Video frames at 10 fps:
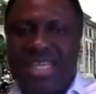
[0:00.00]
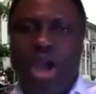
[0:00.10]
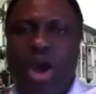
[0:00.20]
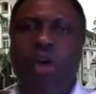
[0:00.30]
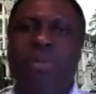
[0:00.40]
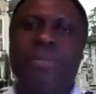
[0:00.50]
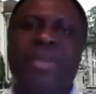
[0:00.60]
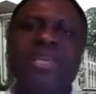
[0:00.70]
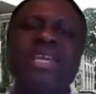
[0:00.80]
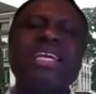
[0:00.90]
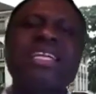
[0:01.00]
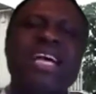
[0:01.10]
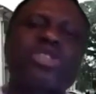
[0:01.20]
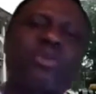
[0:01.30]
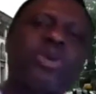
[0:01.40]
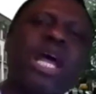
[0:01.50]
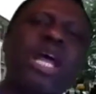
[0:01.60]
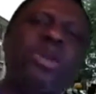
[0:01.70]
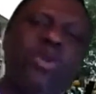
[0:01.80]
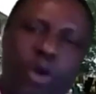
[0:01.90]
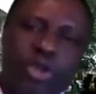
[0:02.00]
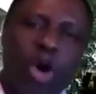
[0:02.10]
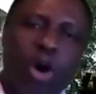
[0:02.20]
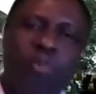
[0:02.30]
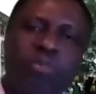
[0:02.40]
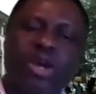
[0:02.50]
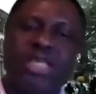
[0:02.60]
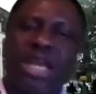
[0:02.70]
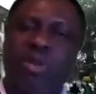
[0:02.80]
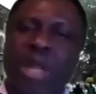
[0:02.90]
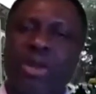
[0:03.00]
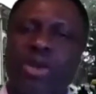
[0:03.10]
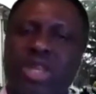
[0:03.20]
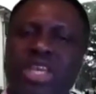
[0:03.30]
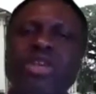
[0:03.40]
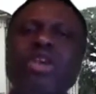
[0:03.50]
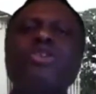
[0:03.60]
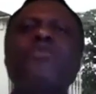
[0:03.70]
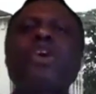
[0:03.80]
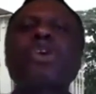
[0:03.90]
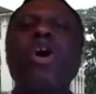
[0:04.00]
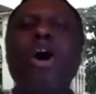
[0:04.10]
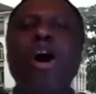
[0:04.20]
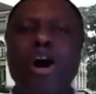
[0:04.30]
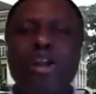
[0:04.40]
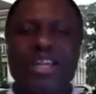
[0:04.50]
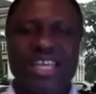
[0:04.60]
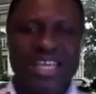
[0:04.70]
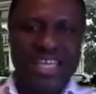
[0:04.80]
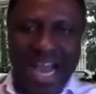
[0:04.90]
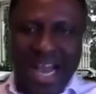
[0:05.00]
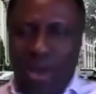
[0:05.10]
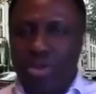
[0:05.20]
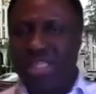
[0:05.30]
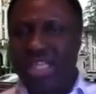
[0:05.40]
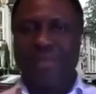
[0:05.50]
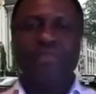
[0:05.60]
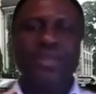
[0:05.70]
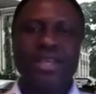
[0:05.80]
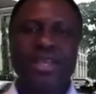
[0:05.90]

they, or maybe now something I look forward to because I don't think you've got all the accounts them.